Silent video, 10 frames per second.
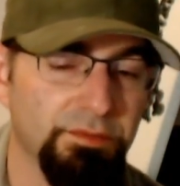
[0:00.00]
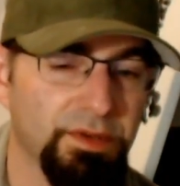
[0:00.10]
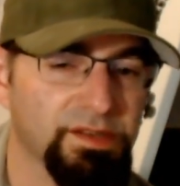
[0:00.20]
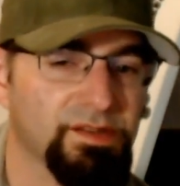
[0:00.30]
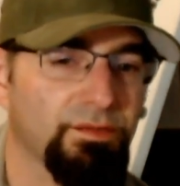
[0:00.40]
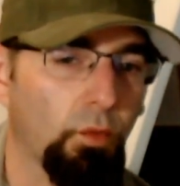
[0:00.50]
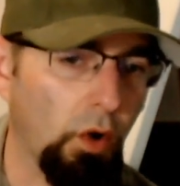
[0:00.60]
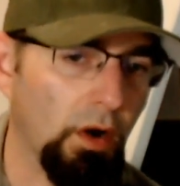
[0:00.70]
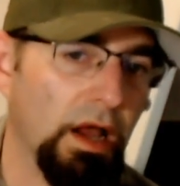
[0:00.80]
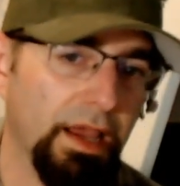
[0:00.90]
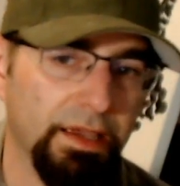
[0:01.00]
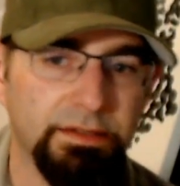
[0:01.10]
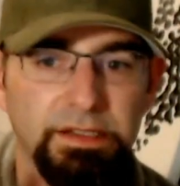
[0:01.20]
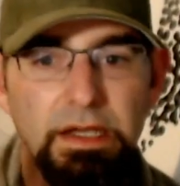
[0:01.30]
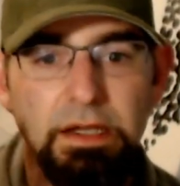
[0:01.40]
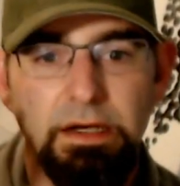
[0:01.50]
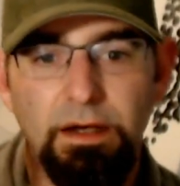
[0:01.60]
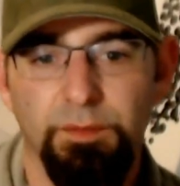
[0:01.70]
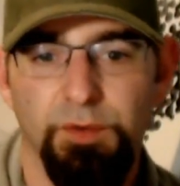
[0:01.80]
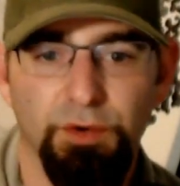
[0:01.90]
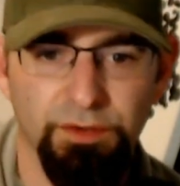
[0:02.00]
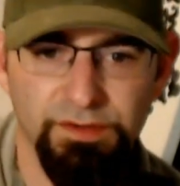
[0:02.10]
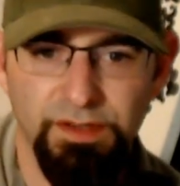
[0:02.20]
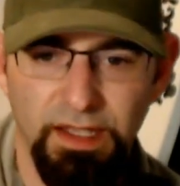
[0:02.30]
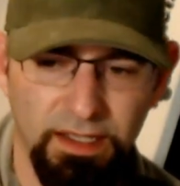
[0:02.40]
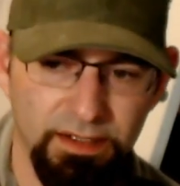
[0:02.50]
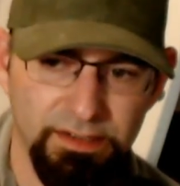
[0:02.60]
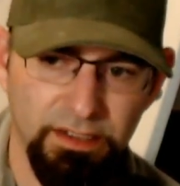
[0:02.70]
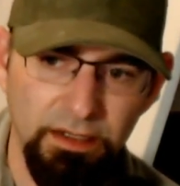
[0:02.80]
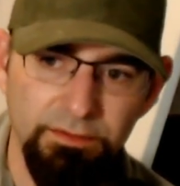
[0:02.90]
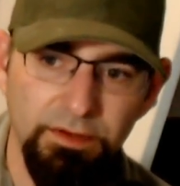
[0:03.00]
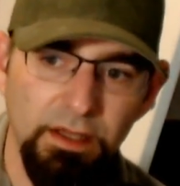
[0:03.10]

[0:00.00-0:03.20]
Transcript: pieces for wall hangings, murals and that kind of stuff.